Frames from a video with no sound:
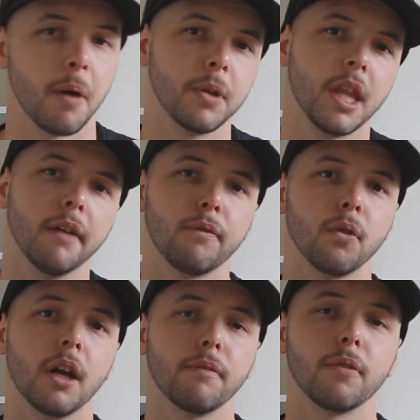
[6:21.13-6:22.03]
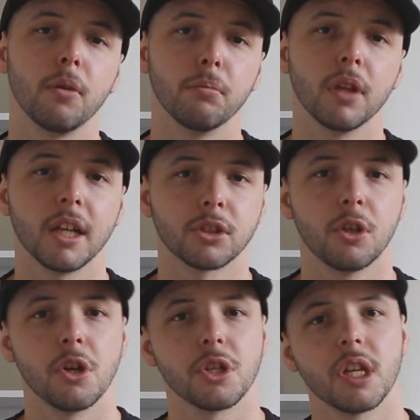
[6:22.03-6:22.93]
but with that flight foam
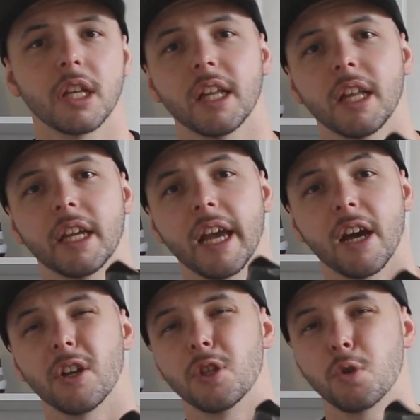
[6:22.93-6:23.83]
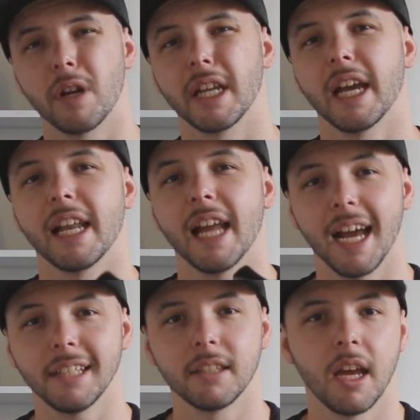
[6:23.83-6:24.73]
blast cushioning that the Kayano 28
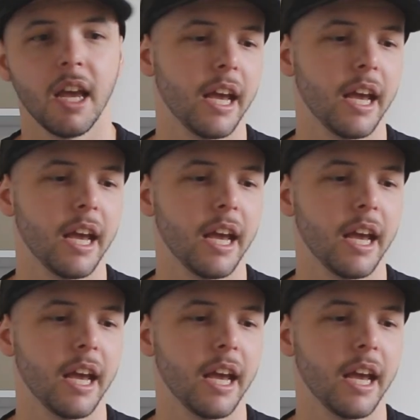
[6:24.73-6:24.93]
has,